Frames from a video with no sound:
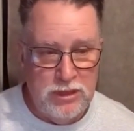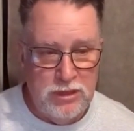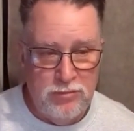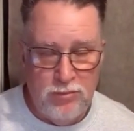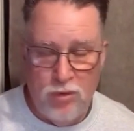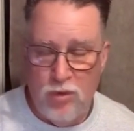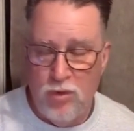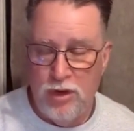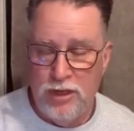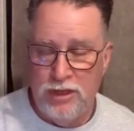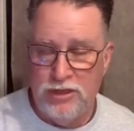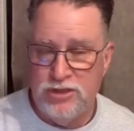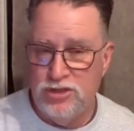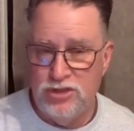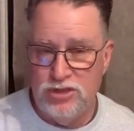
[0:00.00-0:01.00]
more
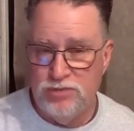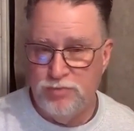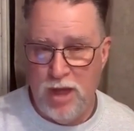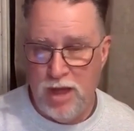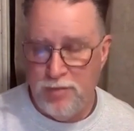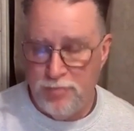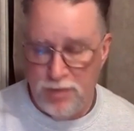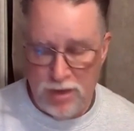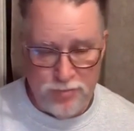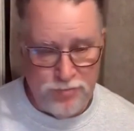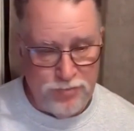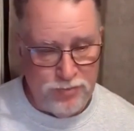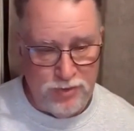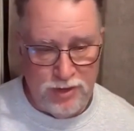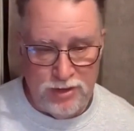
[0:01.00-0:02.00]
issues pop up
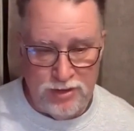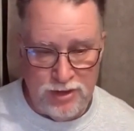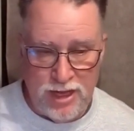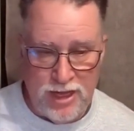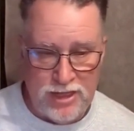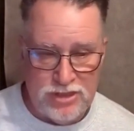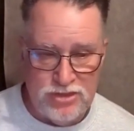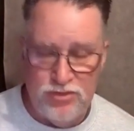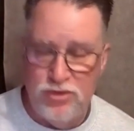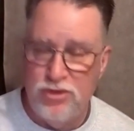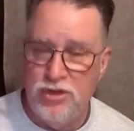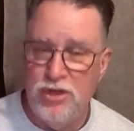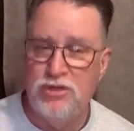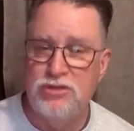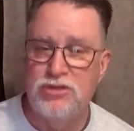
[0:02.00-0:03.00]
in the last few
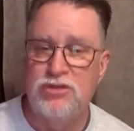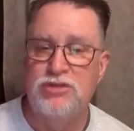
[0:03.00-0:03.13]
years, it